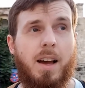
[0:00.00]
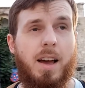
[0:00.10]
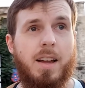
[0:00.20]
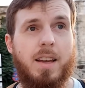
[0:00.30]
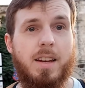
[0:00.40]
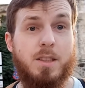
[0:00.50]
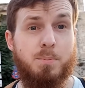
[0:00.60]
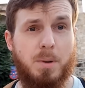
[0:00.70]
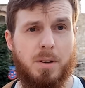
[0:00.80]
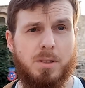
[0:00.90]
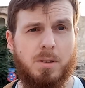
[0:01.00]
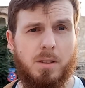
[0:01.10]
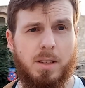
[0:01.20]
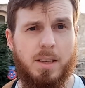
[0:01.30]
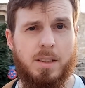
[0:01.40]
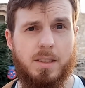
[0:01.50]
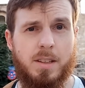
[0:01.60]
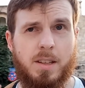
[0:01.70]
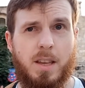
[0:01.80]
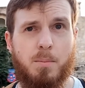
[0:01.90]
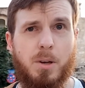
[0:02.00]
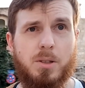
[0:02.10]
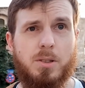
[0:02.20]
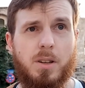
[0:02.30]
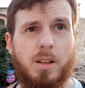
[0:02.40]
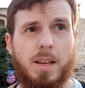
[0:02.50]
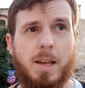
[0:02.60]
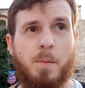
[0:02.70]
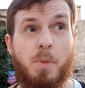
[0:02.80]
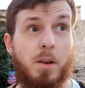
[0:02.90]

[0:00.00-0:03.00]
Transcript: I need it spiritually, emotionally.